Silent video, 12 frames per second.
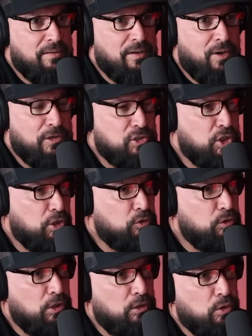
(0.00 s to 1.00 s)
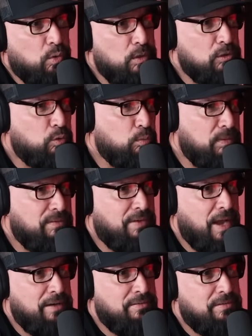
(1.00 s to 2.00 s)
our children are going through
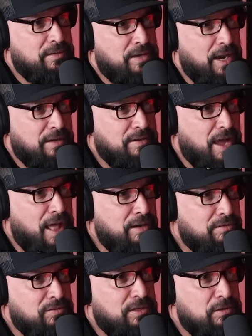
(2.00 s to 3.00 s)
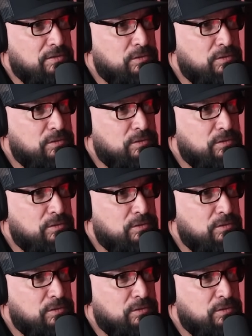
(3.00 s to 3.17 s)
besides the technology and the